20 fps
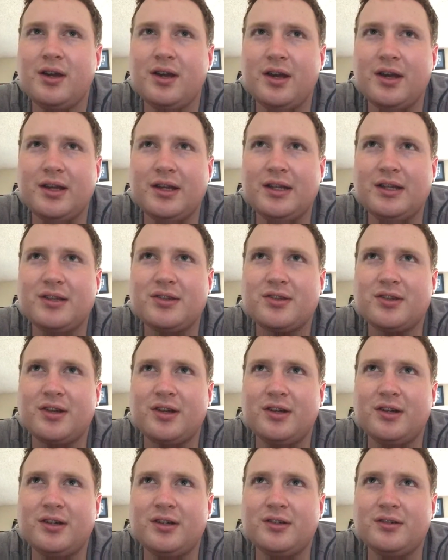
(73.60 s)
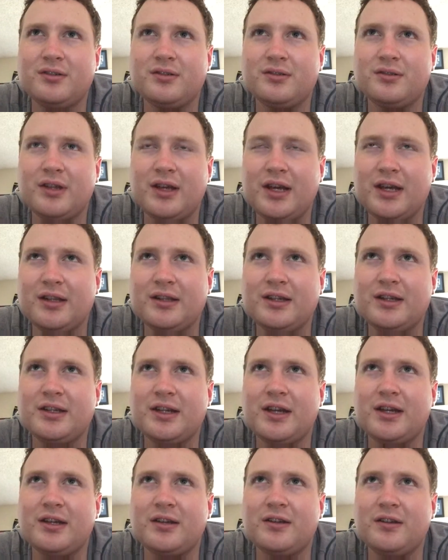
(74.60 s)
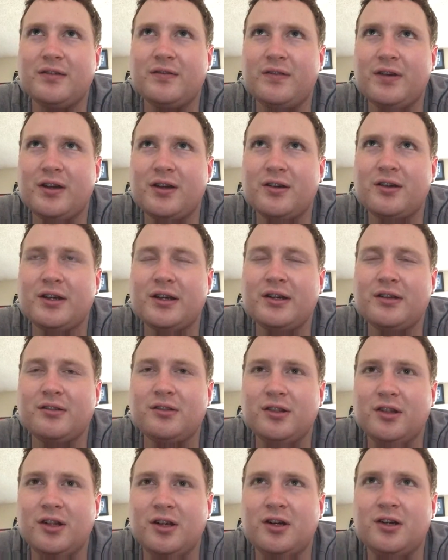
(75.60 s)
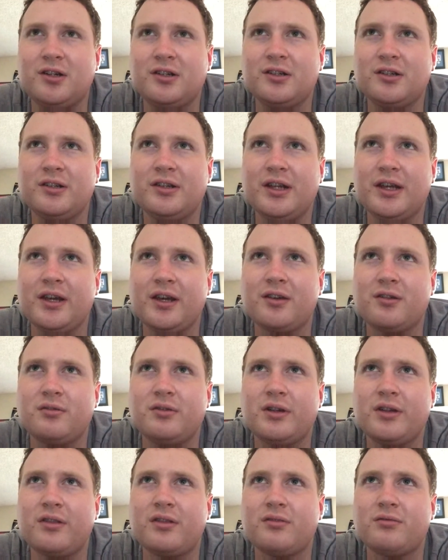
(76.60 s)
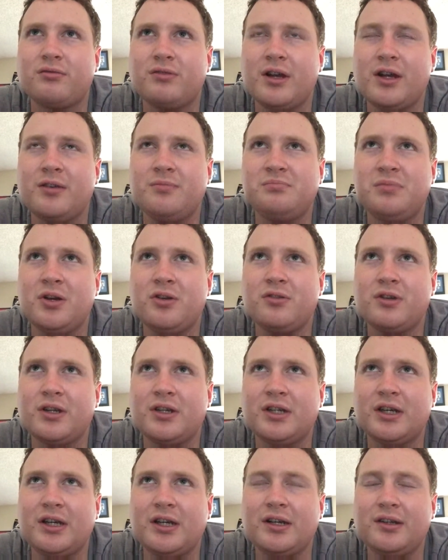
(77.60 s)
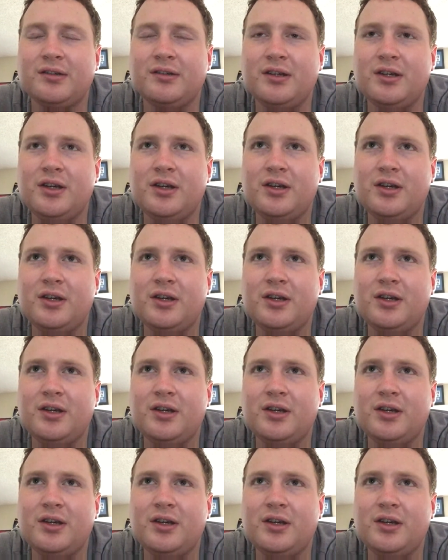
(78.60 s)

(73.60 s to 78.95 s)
and he saw the alien had a very long neck with red polka dot